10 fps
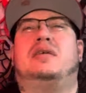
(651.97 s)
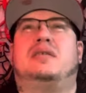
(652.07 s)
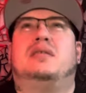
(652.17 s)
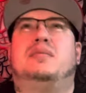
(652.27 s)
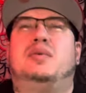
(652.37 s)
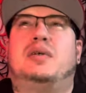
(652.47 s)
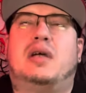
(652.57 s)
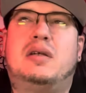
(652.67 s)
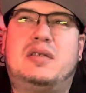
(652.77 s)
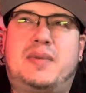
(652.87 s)
I see the moon
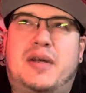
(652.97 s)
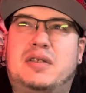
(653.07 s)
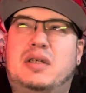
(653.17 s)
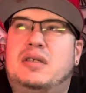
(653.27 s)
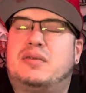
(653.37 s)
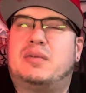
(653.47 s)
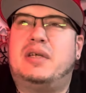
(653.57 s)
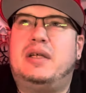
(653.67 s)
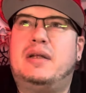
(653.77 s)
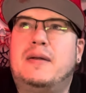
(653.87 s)
card, especially in this
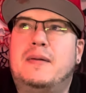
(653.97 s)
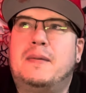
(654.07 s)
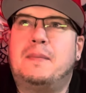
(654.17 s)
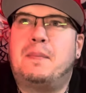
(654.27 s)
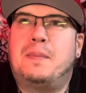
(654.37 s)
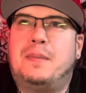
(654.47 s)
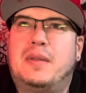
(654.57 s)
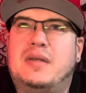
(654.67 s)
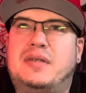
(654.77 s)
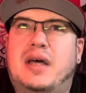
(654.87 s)
read,
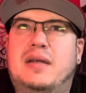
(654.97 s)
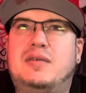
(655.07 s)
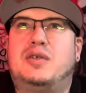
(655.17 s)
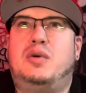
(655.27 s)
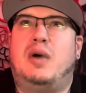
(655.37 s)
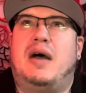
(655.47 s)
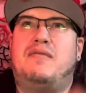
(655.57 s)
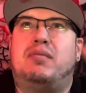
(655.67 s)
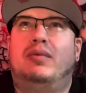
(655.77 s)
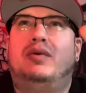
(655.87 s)
is that so you have
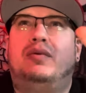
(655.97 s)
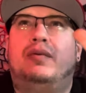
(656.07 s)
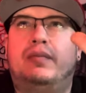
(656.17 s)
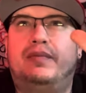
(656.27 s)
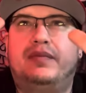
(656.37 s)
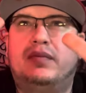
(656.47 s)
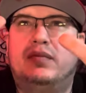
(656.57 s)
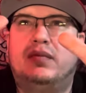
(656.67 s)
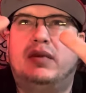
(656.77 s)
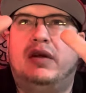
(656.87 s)
the moon
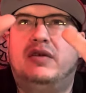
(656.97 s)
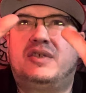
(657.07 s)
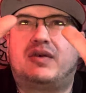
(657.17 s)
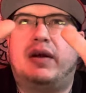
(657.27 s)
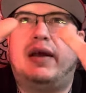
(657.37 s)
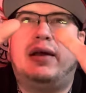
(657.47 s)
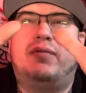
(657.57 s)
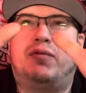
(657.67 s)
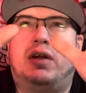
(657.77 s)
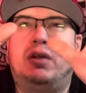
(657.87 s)
straight ahead in
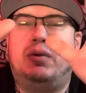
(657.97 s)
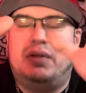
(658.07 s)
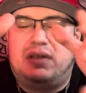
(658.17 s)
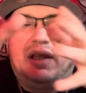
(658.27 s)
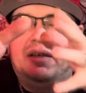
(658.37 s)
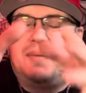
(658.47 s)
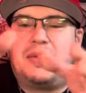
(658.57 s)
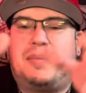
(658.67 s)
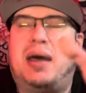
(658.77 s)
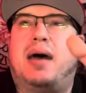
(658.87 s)
front of you, it's lighting up
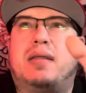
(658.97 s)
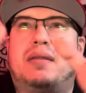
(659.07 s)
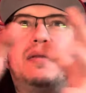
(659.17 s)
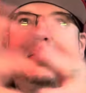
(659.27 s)
the path.